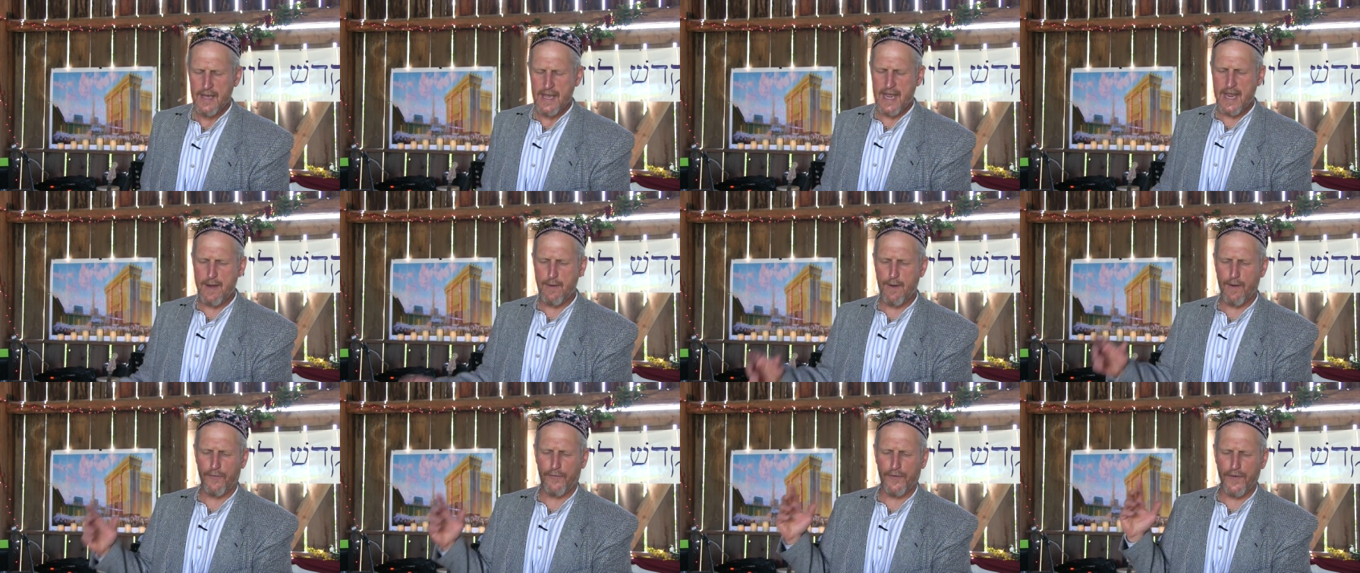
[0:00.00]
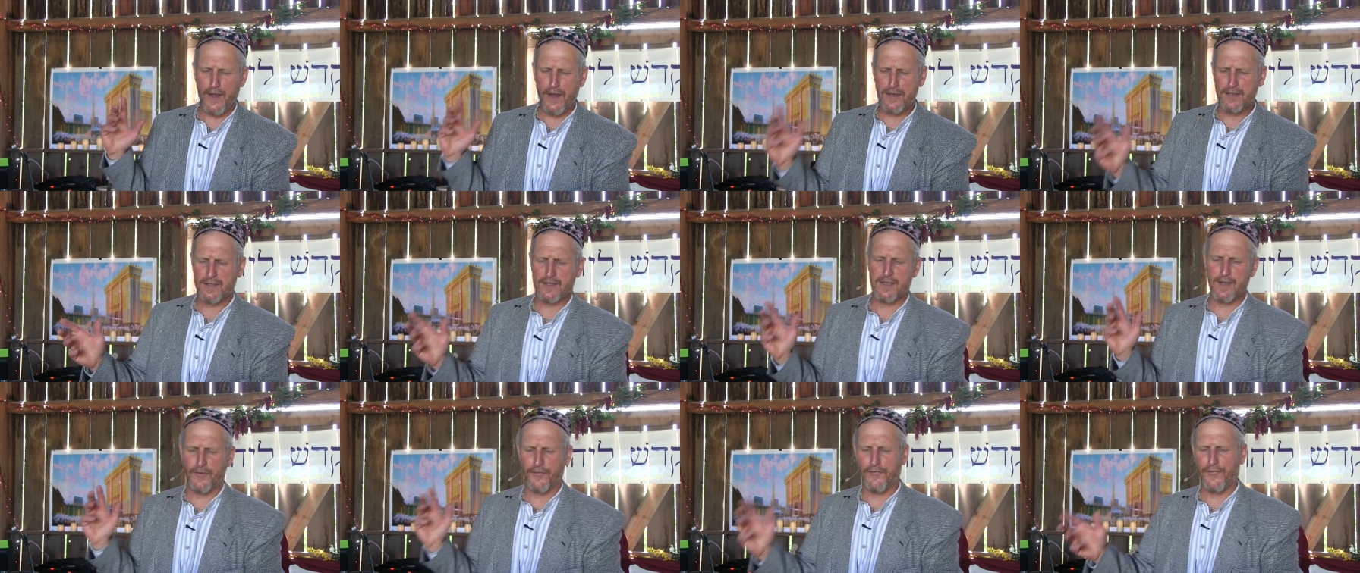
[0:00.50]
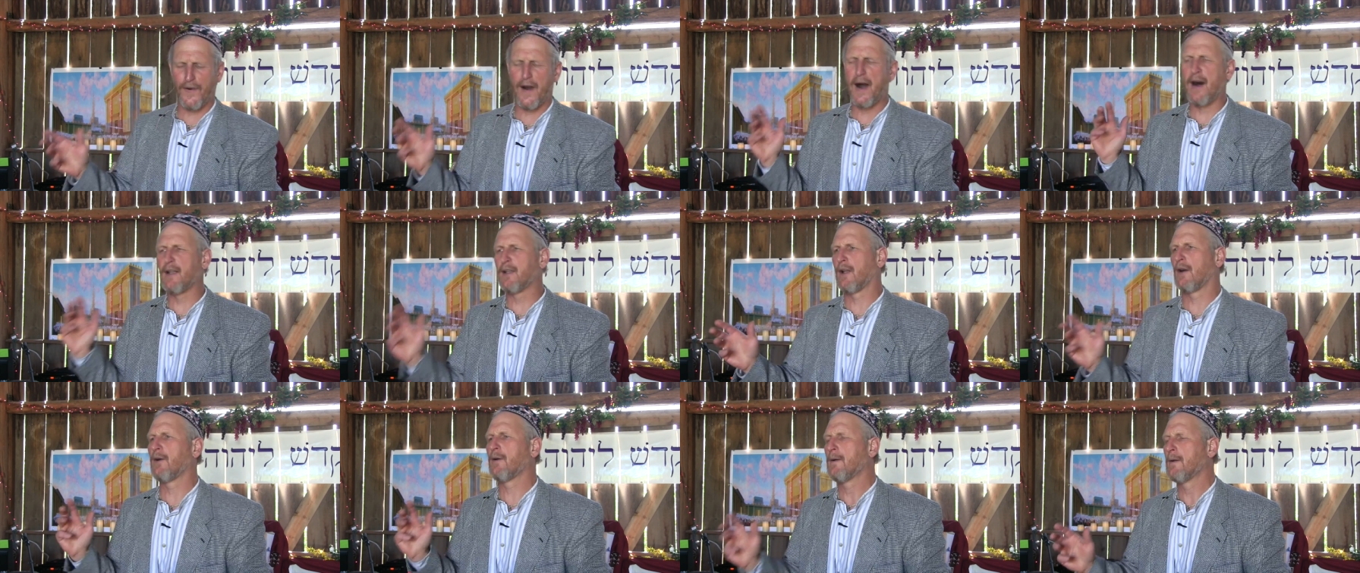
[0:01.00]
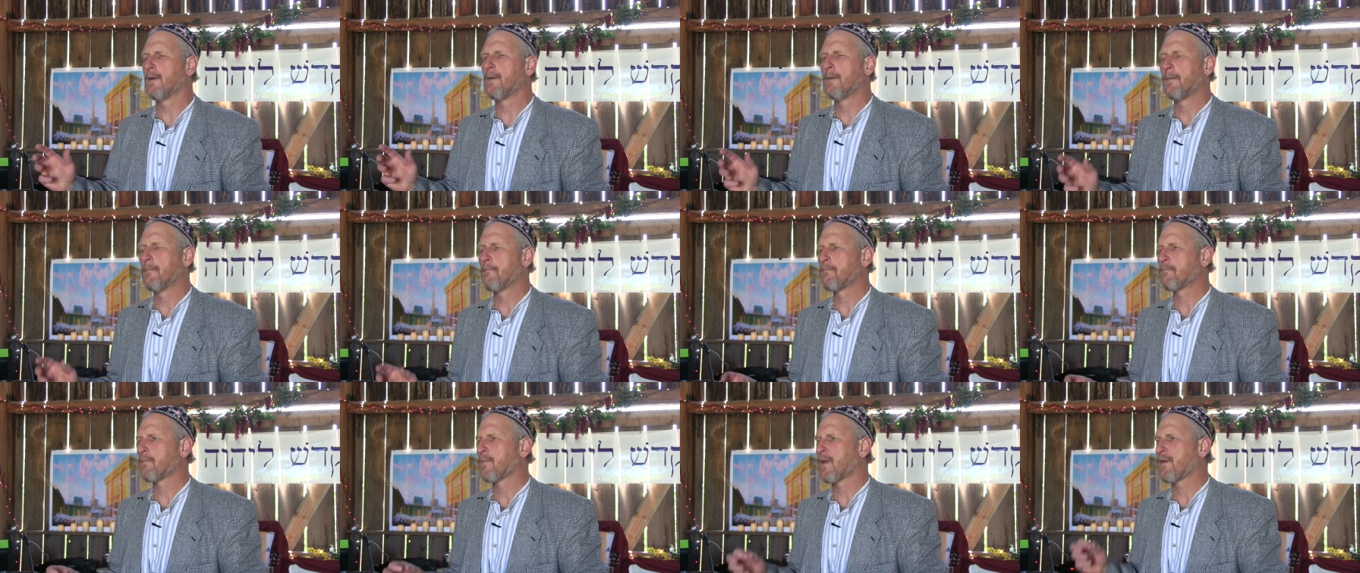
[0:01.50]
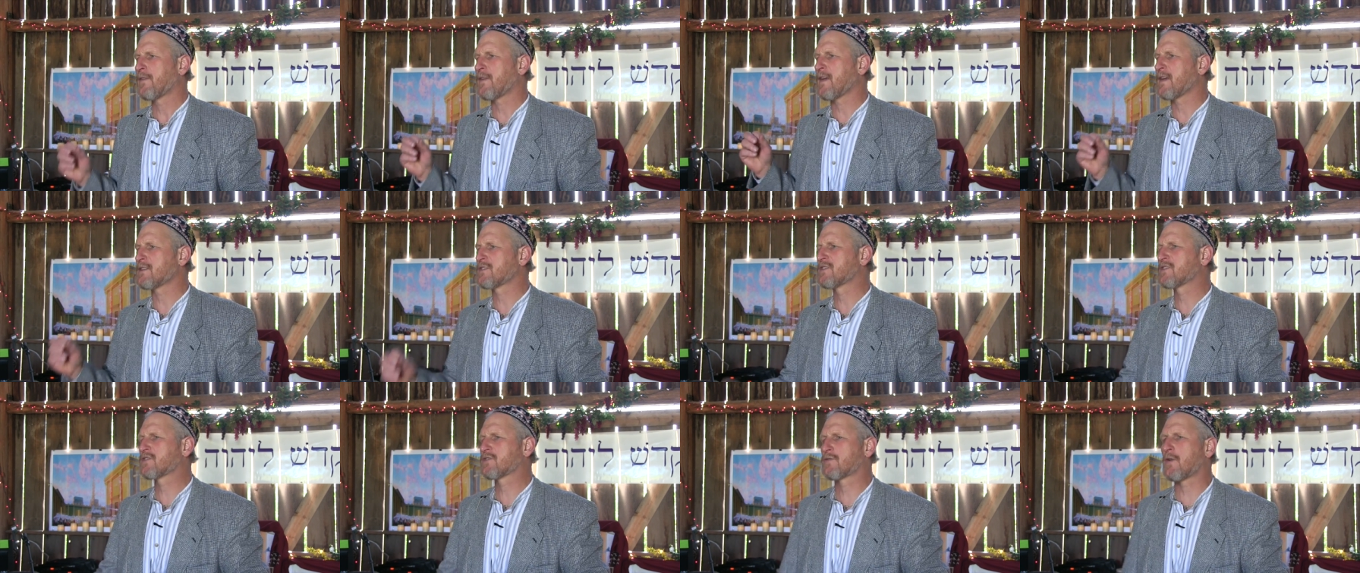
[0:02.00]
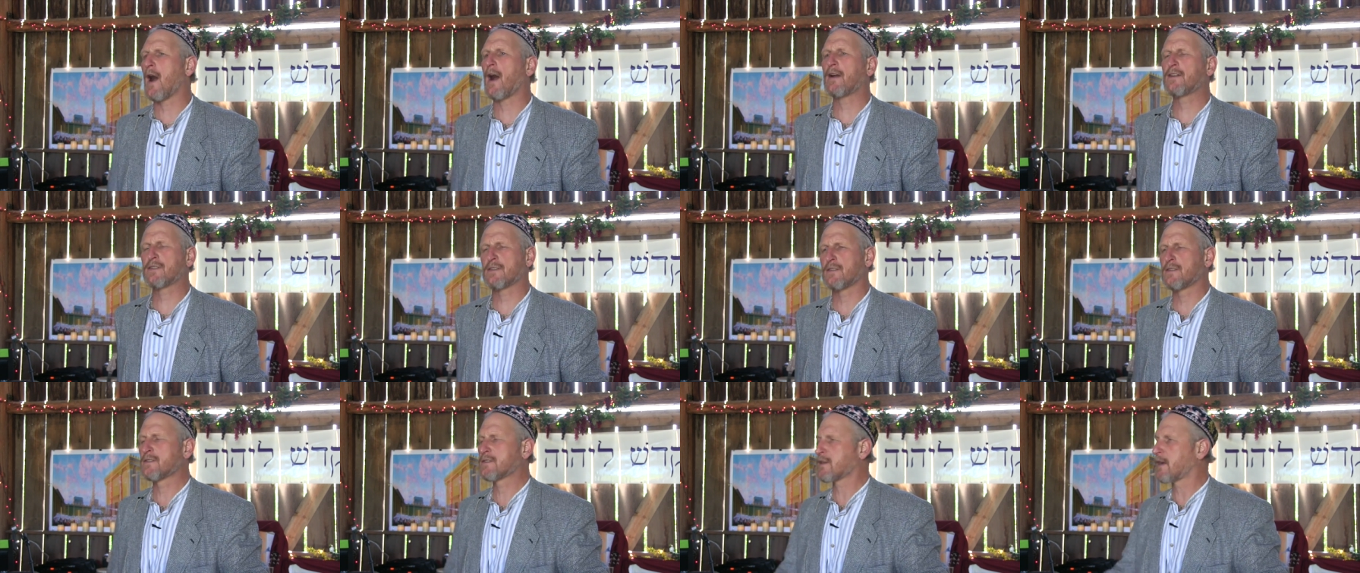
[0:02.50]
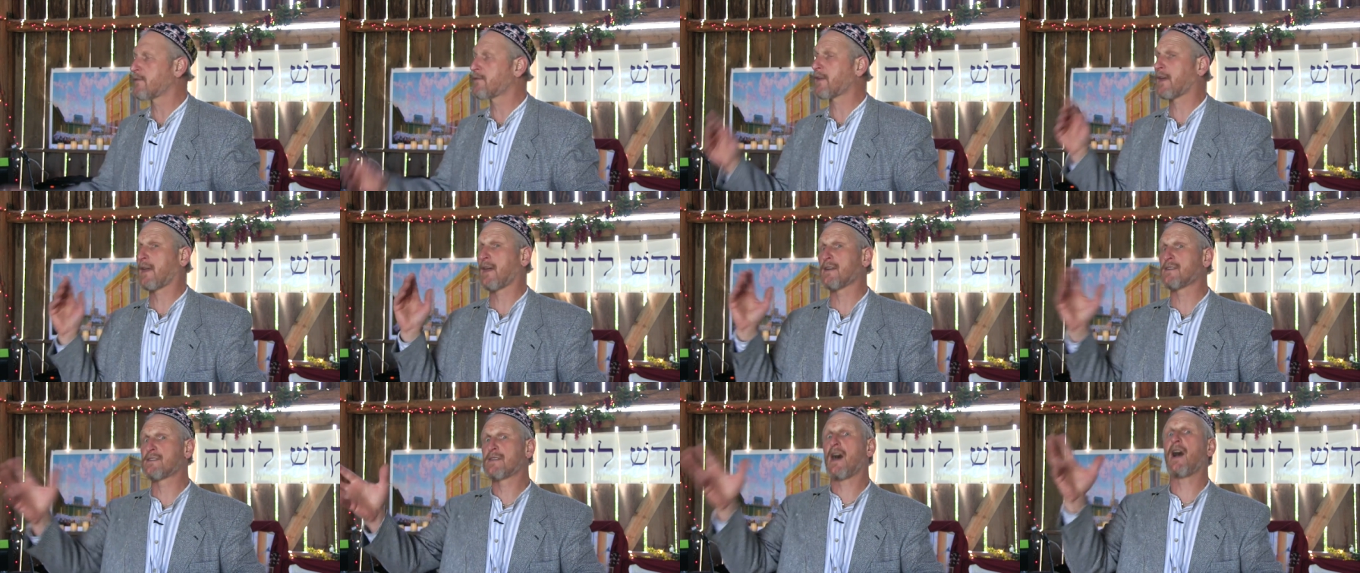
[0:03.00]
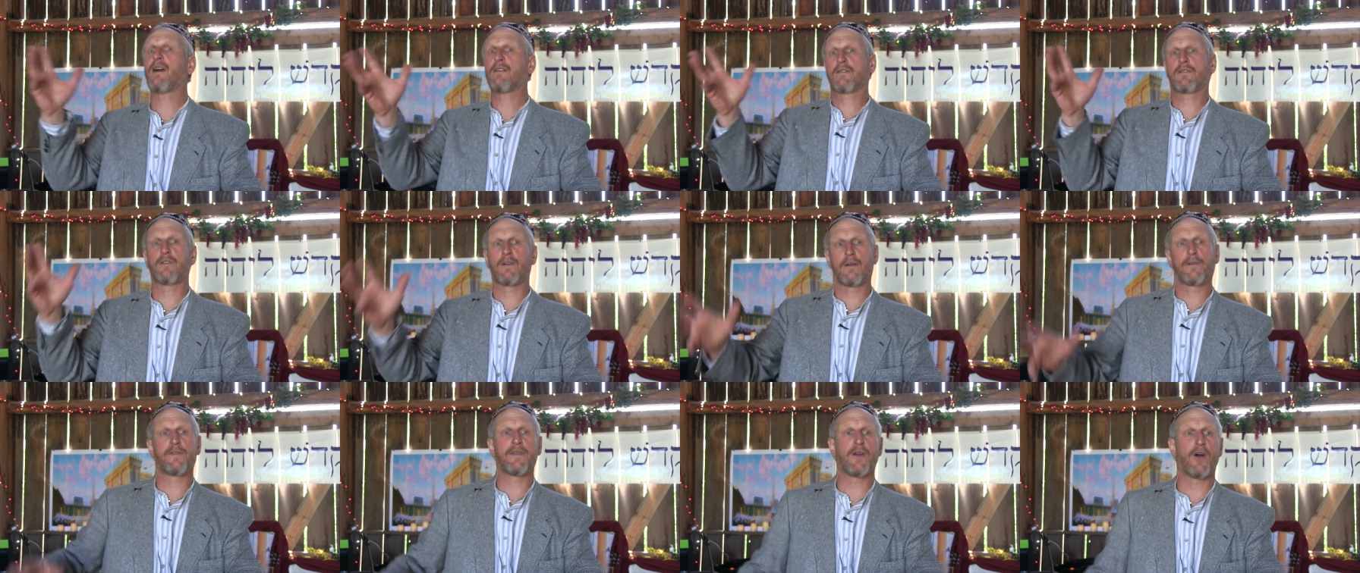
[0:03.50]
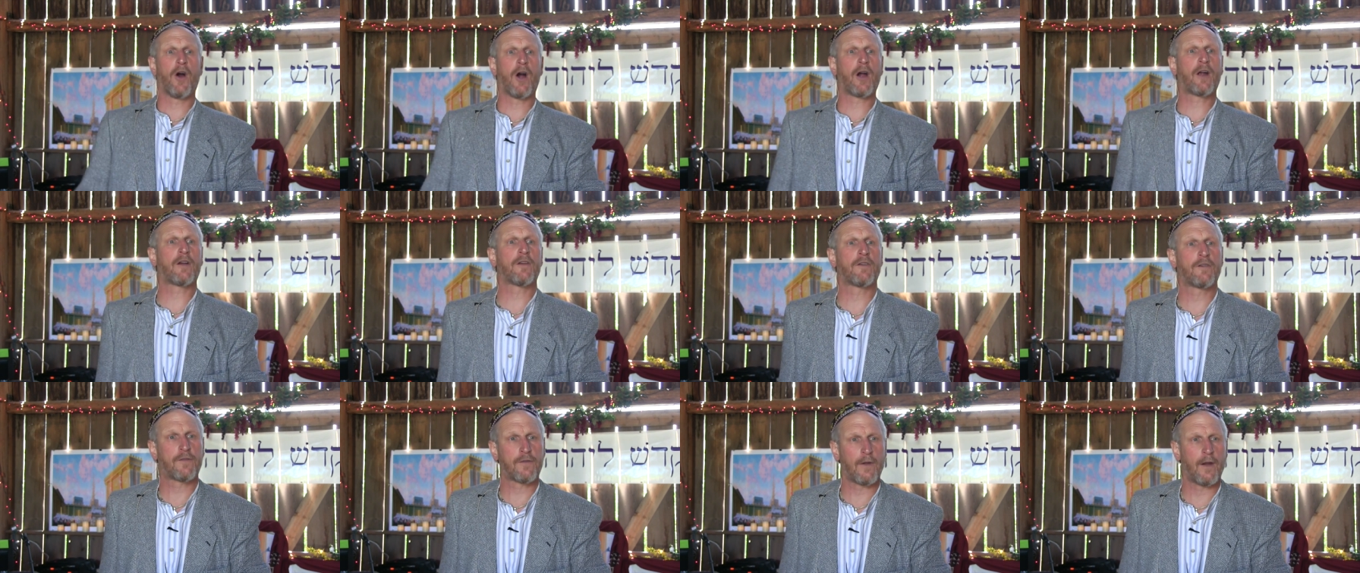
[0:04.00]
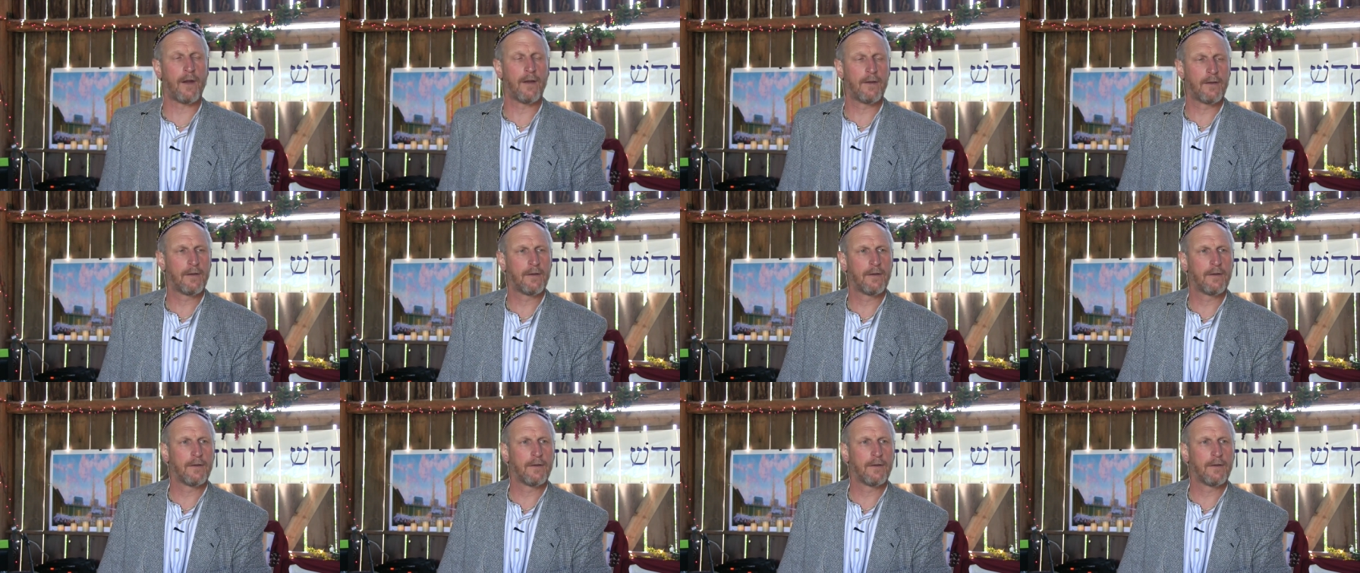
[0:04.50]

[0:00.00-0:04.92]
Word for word: He refused to follow the instructions of the conductor of the orchestra.